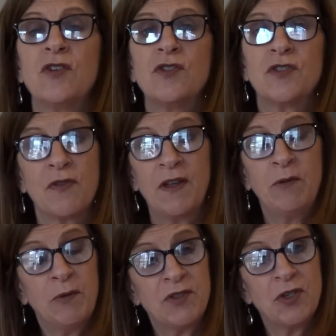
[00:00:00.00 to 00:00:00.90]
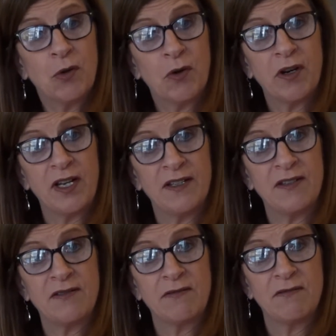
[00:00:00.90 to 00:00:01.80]
So then we went to court
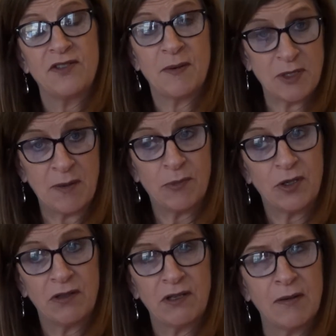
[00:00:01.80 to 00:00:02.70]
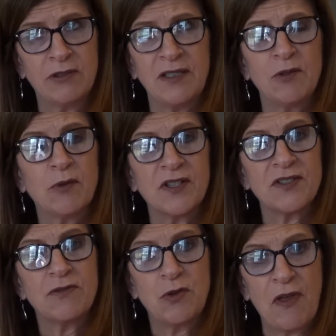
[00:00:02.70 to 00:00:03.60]
in September, I believe it was,
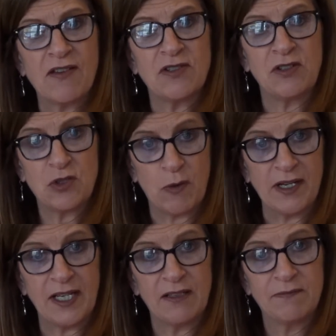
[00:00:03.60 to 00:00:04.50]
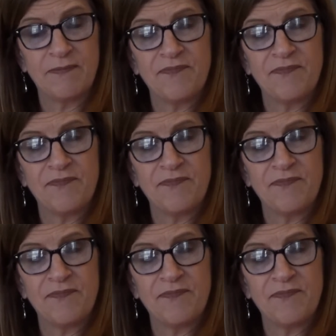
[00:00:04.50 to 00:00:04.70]
of 2020.